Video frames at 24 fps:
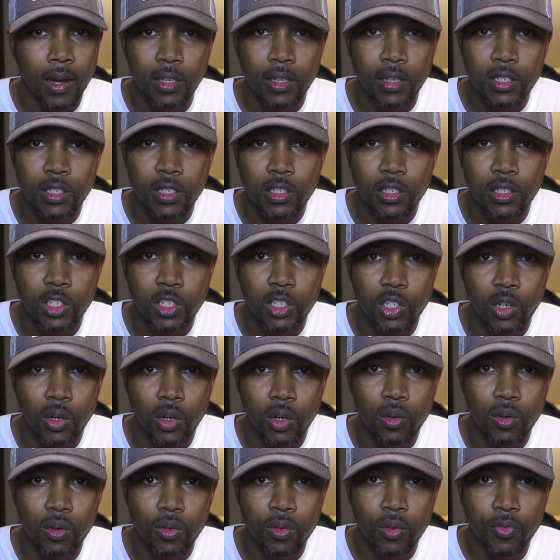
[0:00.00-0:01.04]
This is a
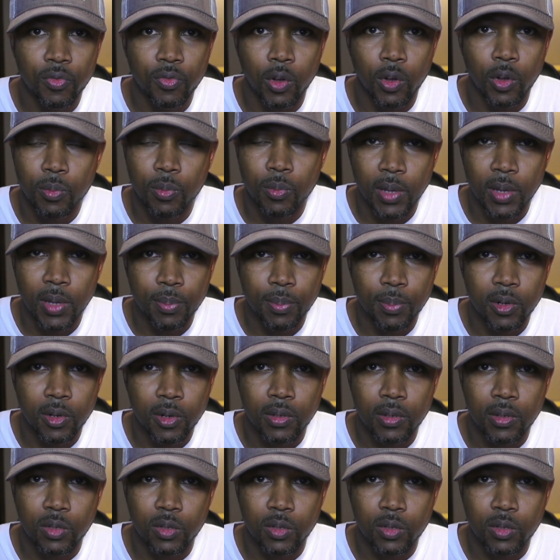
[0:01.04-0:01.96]
show for the people.